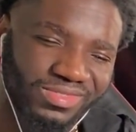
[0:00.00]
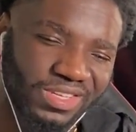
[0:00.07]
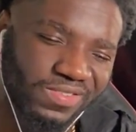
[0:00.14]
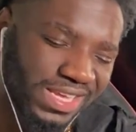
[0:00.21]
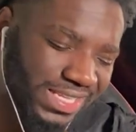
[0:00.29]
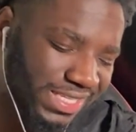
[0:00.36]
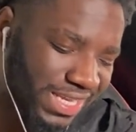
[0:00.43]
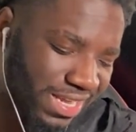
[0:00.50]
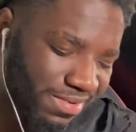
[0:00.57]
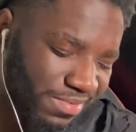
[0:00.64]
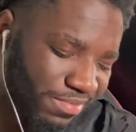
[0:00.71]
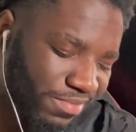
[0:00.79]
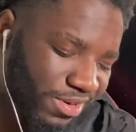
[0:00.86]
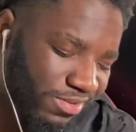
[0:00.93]
The way it's
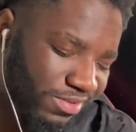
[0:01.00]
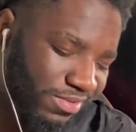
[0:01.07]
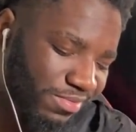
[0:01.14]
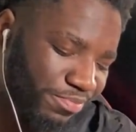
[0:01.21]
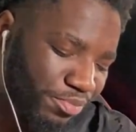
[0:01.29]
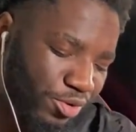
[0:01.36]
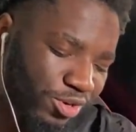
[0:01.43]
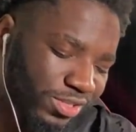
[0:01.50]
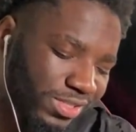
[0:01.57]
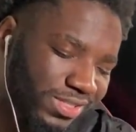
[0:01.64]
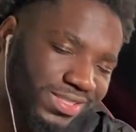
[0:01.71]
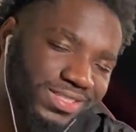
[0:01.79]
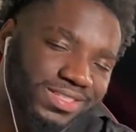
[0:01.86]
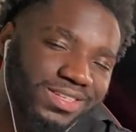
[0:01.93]
coming, bro.
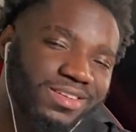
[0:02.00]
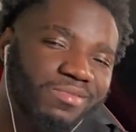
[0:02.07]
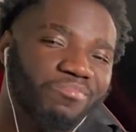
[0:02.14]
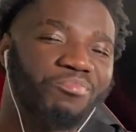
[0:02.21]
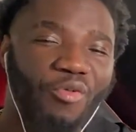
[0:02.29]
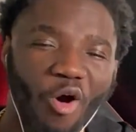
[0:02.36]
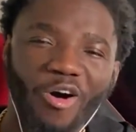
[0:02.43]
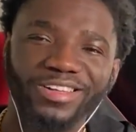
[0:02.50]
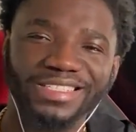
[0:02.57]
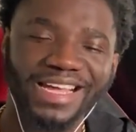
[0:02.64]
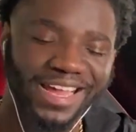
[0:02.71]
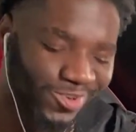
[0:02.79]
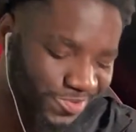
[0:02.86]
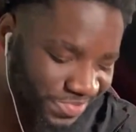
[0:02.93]
Pause.
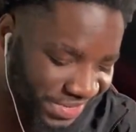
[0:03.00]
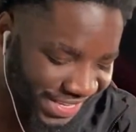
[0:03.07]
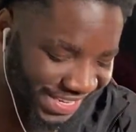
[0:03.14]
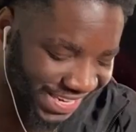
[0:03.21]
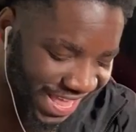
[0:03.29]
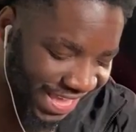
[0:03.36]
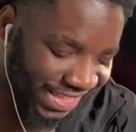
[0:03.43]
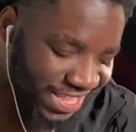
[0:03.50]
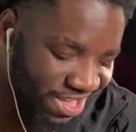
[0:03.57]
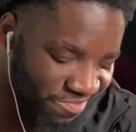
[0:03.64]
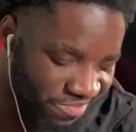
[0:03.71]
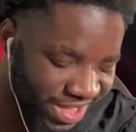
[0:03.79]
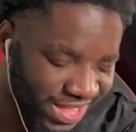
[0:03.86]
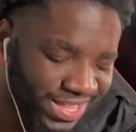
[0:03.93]
I don't mean it like
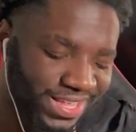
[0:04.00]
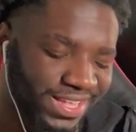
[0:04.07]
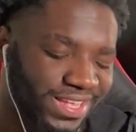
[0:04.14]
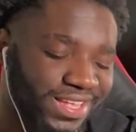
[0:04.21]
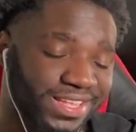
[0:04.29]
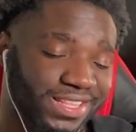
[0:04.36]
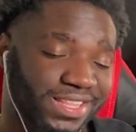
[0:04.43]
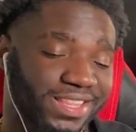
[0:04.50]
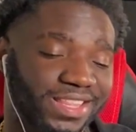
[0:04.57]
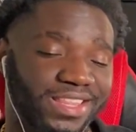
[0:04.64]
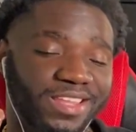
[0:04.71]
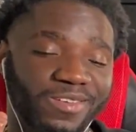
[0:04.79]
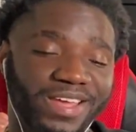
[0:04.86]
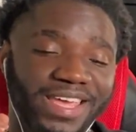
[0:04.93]
that, but
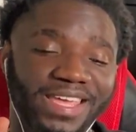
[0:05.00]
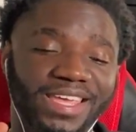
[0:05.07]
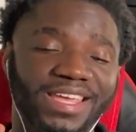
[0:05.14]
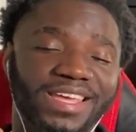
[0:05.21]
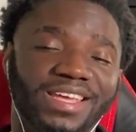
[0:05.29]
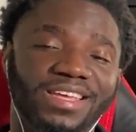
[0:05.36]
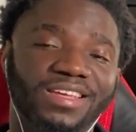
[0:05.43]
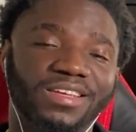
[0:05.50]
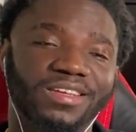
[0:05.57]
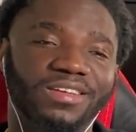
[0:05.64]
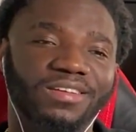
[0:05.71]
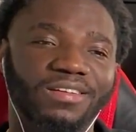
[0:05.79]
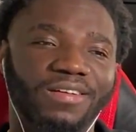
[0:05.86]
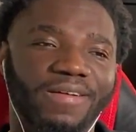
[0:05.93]
the way
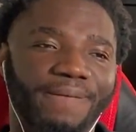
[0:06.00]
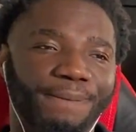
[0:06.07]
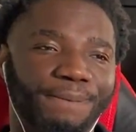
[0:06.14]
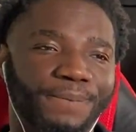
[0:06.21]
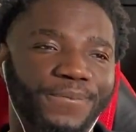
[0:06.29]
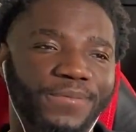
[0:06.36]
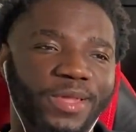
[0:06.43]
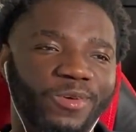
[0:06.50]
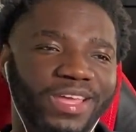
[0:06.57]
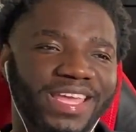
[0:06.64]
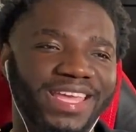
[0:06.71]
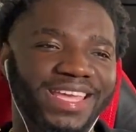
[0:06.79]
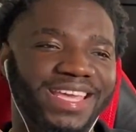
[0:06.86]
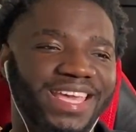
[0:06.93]

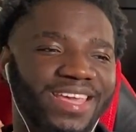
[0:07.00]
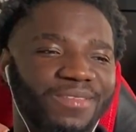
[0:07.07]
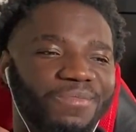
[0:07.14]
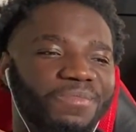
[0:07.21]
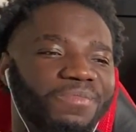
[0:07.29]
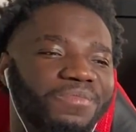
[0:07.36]
he came